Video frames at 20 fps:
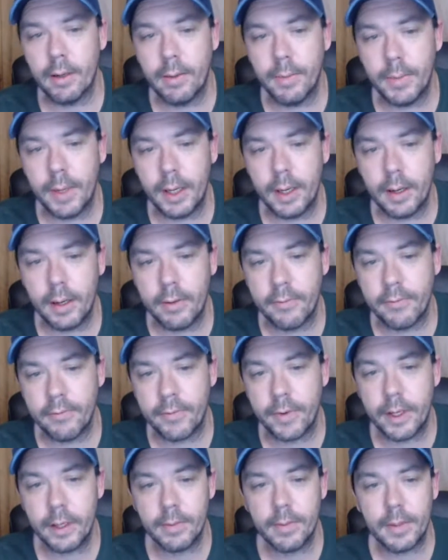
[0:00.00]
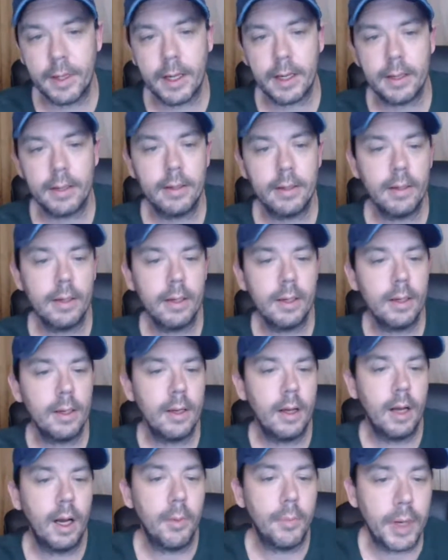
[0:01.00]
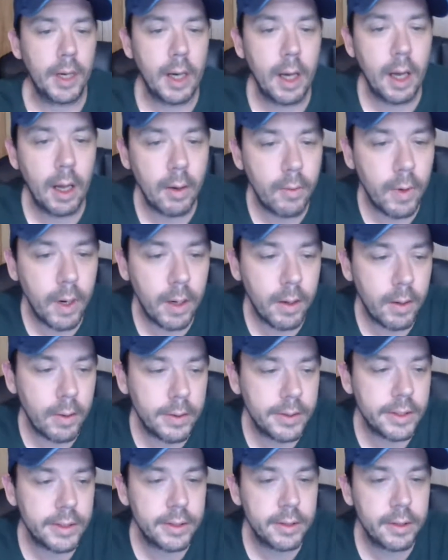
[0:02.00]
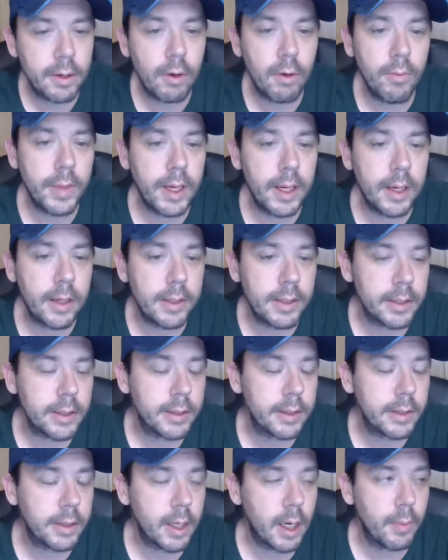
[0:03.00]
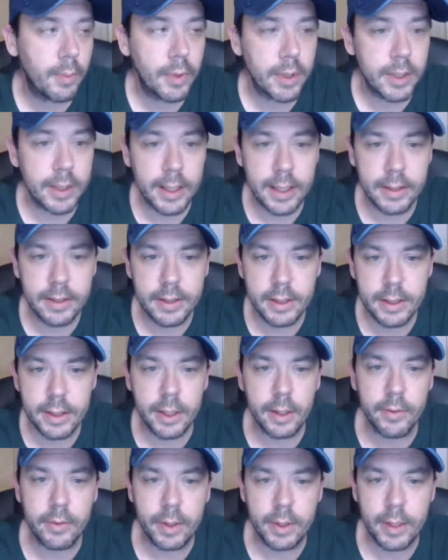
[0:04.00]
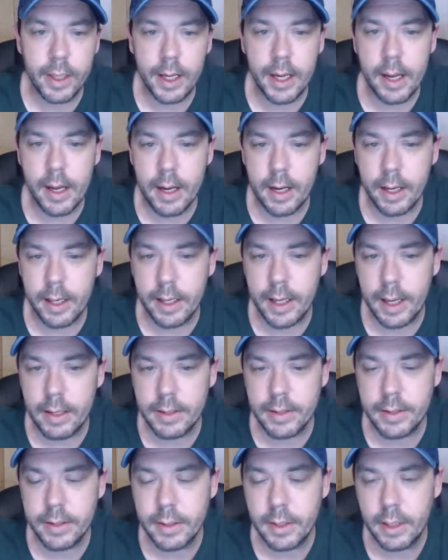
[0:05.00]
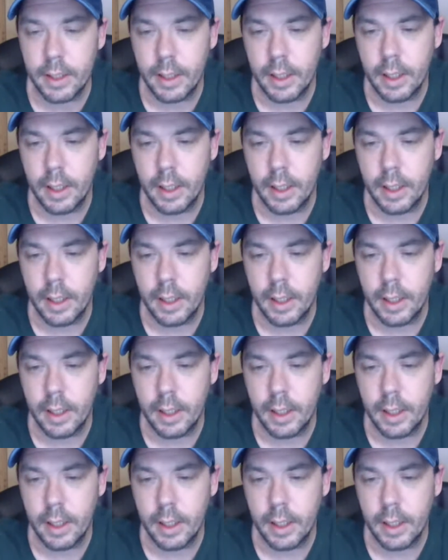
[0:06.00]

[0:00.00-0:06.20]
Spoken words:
I mean, a friend of mine up in Colorado just told me just a couple of days ago that they had a case